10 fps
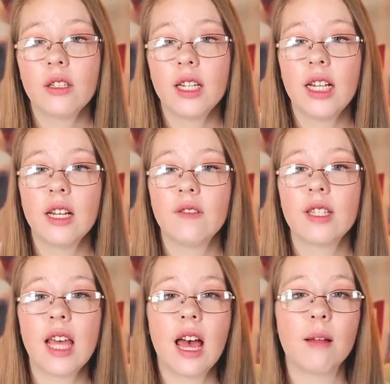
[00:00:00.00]
the gifts
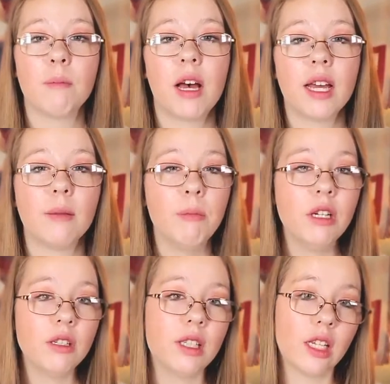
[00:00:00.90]
that my
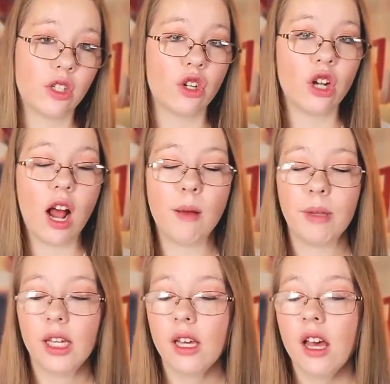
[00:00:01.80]
middle sister got
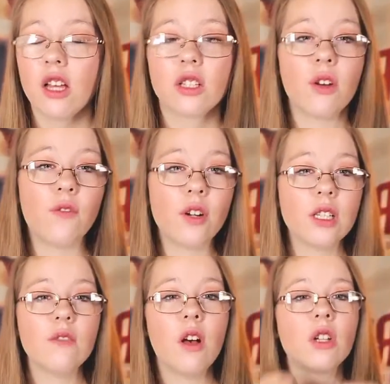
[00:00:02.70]
me. So
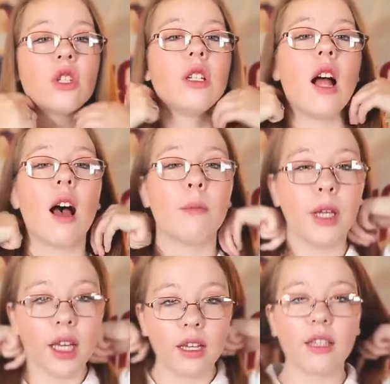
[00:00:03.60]
first of all, she got
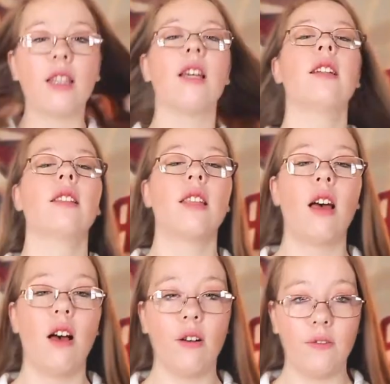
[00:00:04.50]
me this
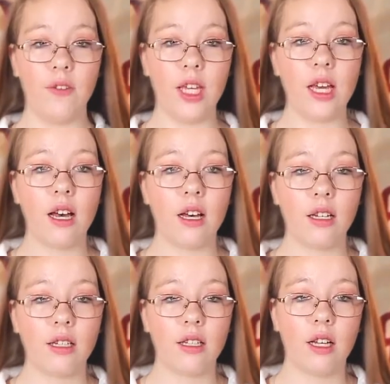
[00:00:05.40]

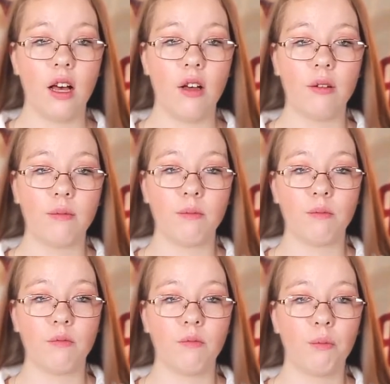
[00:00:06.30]
Avia
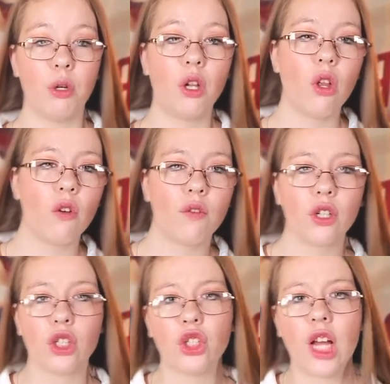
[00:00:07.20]

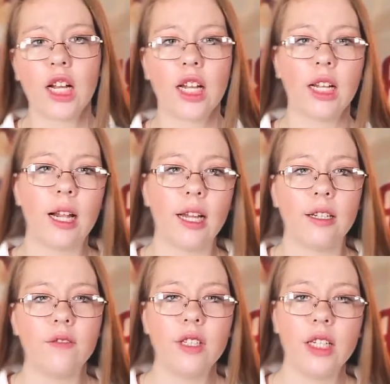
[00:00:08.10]
pullover jacket kind
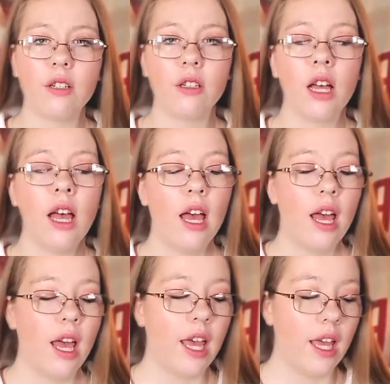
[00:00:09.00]
of deal.
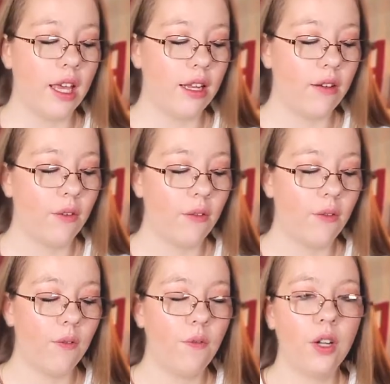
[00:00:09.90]
And
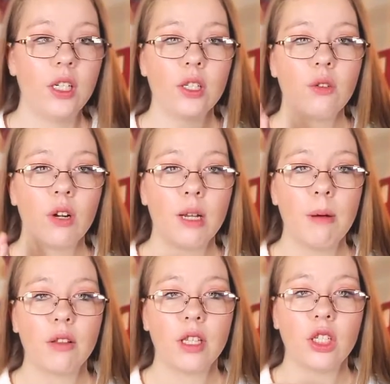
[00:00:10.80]
funny story
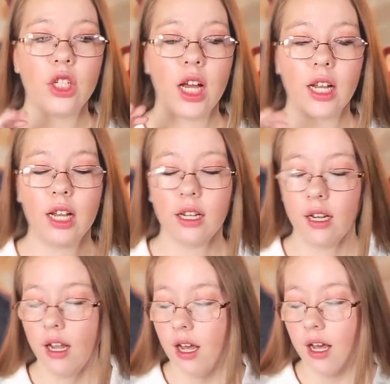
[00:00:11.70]
about this jacket,
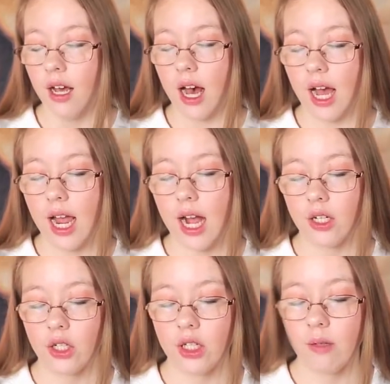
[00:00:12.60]
I
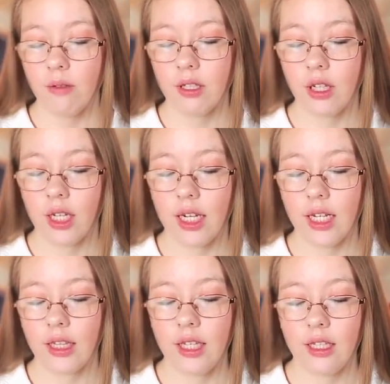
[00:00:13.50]
actually was looking
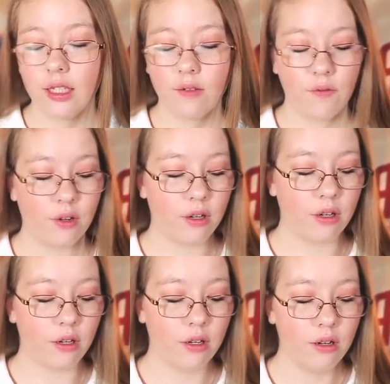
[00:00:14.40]
at these
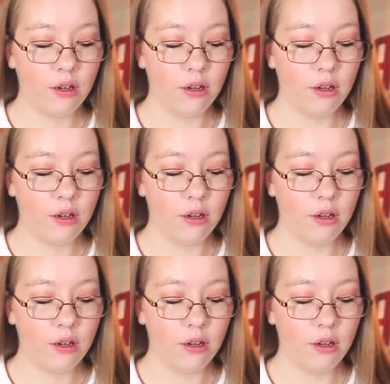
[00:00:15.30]
for